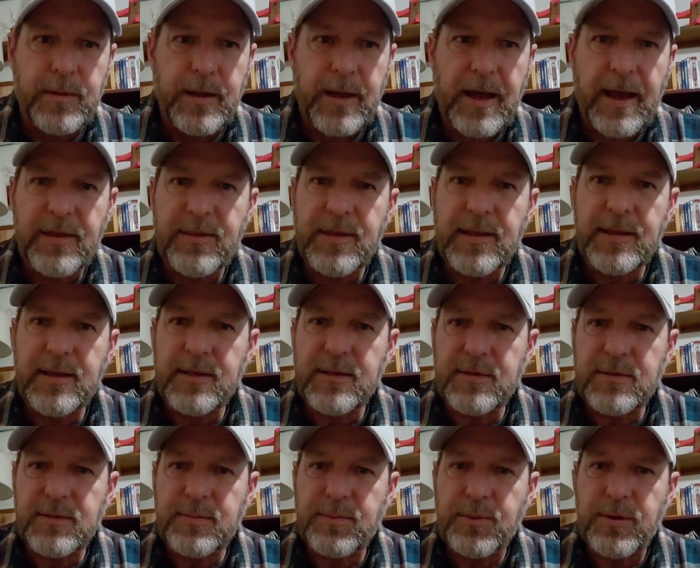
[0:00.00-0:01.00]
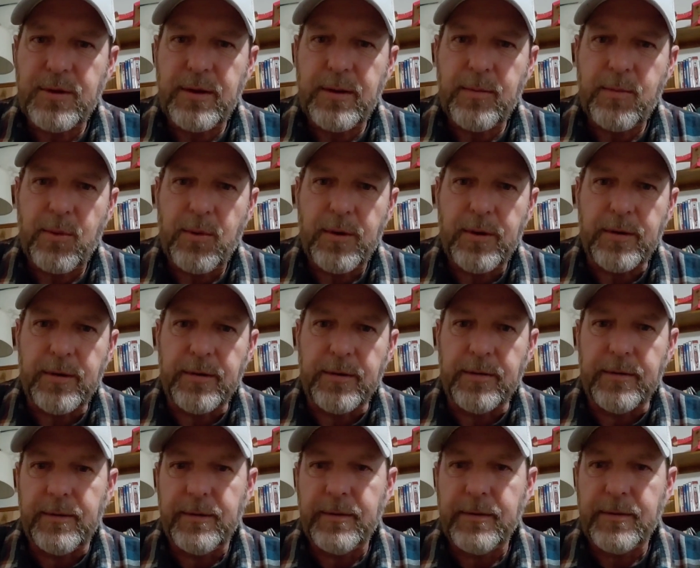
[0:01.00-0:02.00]
I think this is pretty important,
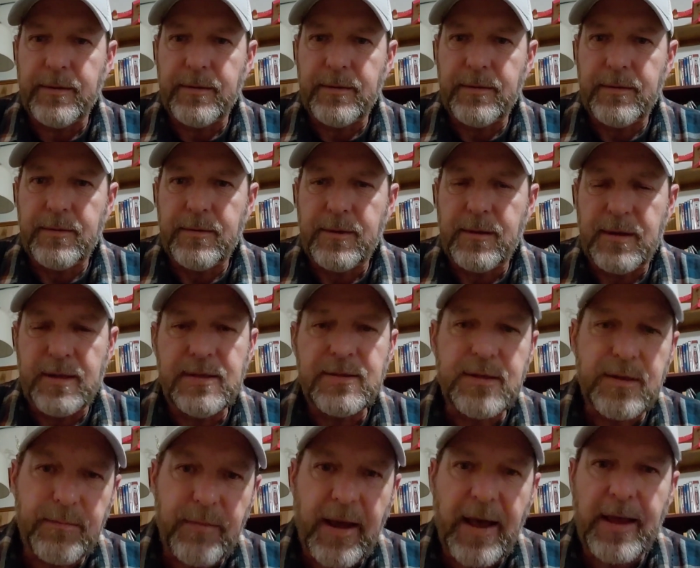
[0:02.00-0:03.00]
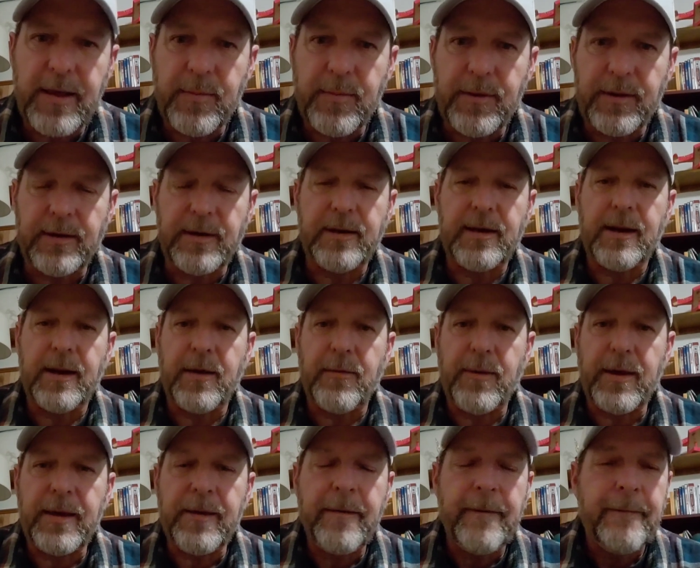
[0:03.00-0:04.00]
at least in my opinion
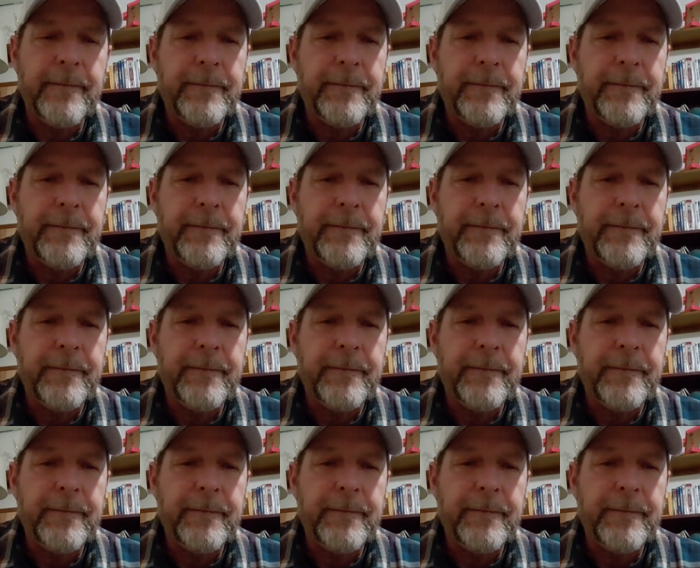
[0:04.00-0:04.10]
anyway.